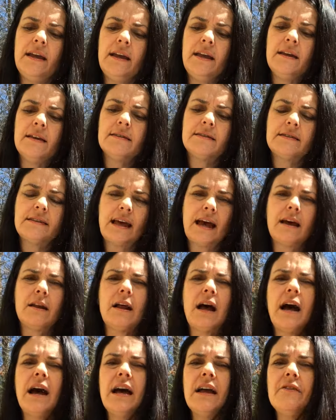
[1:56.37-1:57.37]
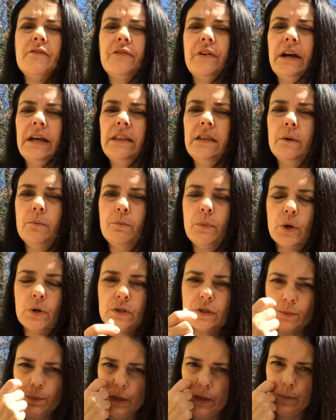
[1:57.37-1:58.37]
is that I find that
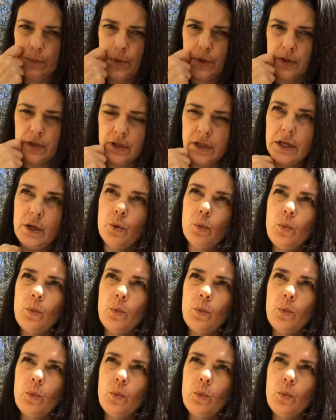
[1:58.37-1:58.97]
most people,